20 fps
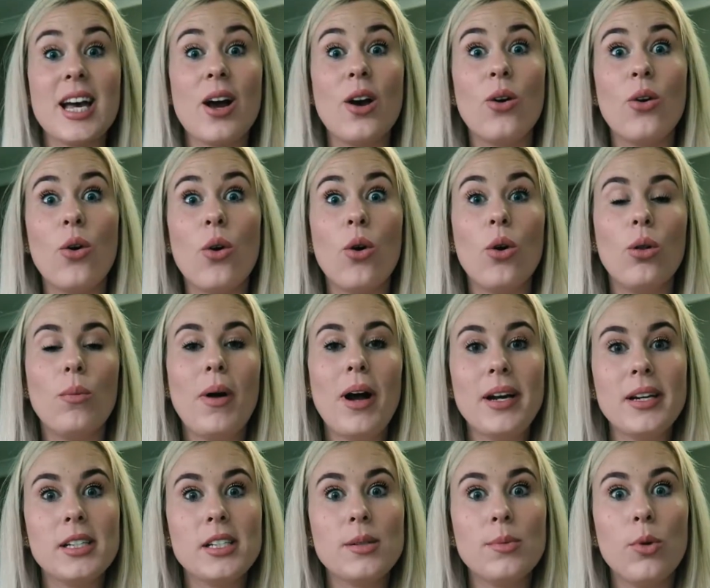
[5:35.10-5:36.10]
so all
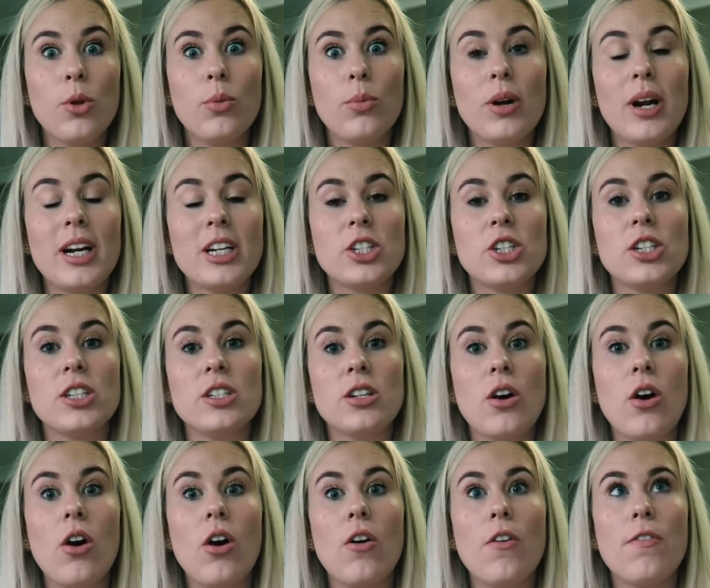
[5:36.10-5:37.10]
my small brushes
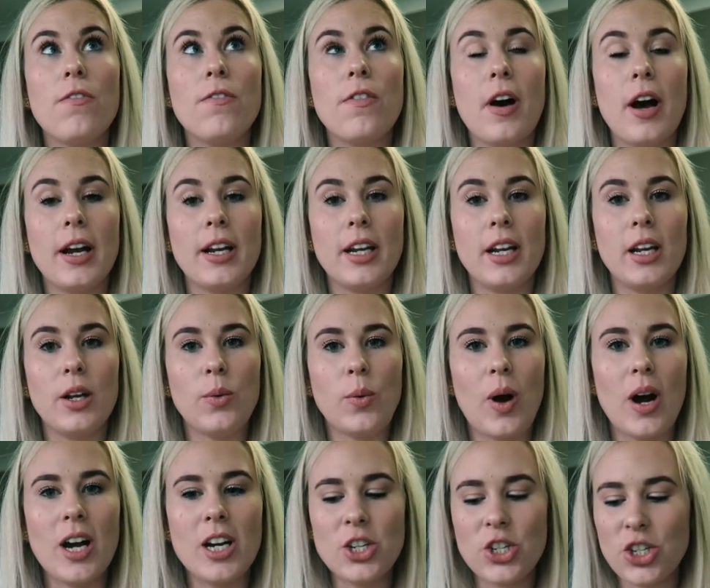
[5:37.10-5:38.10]
are finally
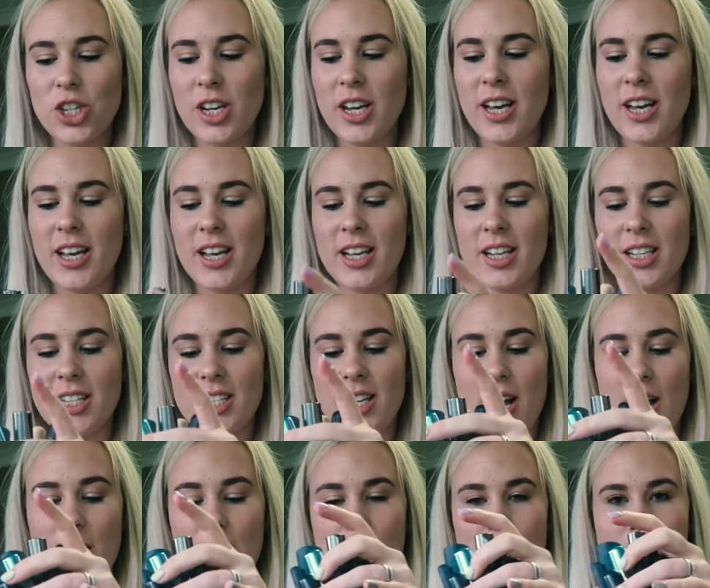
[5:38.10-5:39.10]
washed.
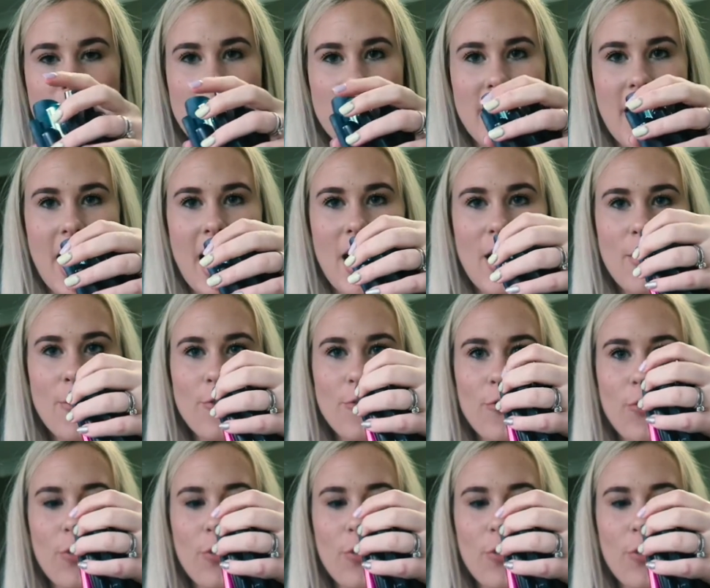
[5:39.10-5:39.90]
So now